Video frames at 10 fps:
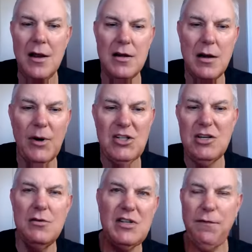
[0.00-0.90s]
Number
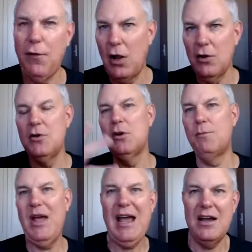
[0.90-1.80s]
two is follow your
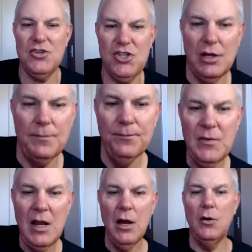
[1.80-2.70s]
passion.
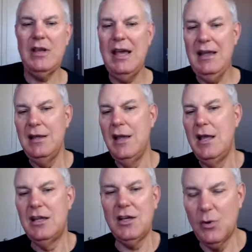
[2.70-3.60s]
Okay. You
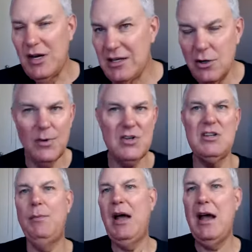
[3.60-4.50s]
could read numerous
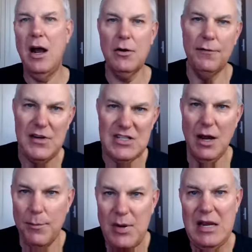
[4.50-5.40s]
of biographies
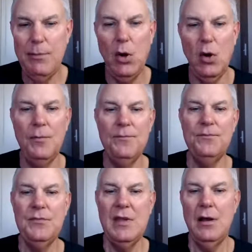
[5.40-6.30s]
on people,
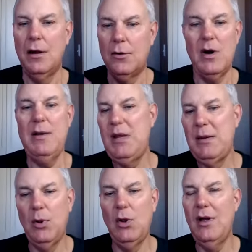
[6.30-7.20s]
on great
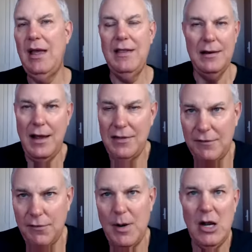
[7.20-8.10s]
people. And I
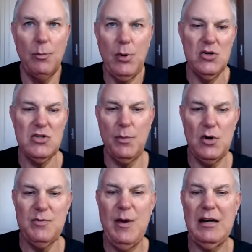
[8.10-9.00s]
think from my own personal
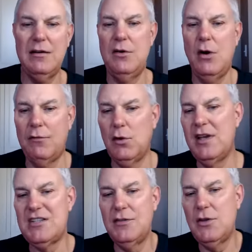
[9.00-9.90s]
perspective, I've
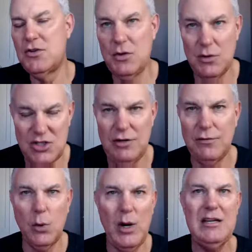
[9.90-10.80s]
realized that those who achieve
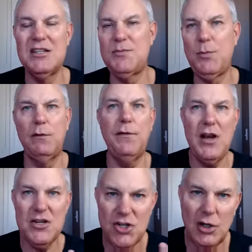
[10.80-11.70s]
greatness
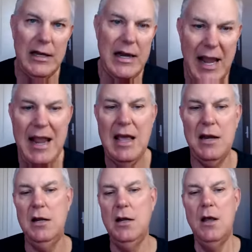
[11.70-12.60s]
professionally
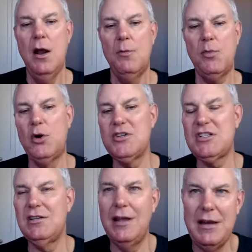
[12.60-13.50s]
and
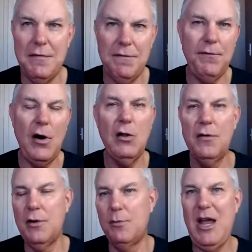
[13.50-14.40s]
personally follow
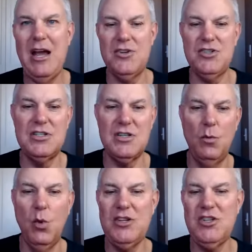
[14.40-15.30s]
their passion. So
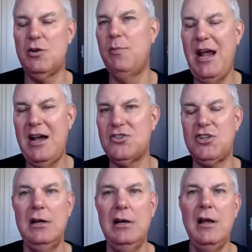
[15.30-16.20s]
what's your
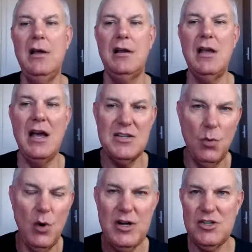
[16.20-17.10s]
passion, guys?
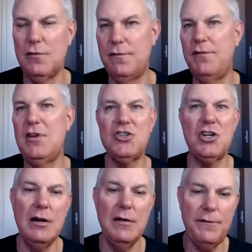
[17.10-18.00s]
What is your
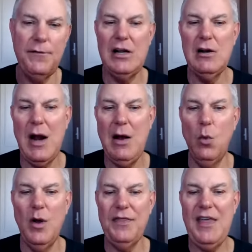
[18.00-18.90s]
vision? Figure out
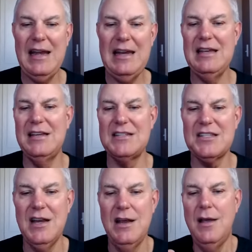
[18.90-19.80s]
what that
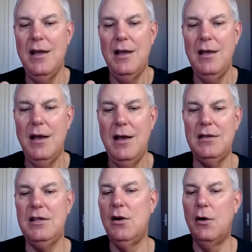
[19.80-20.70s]
is.
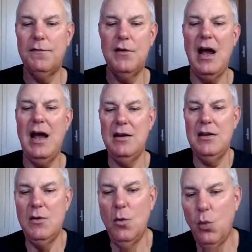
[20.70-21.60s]
If not,
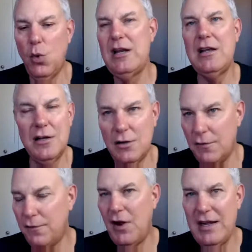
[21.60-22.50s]
what are you going to do
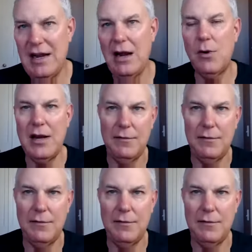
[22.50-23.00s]
to find out, right?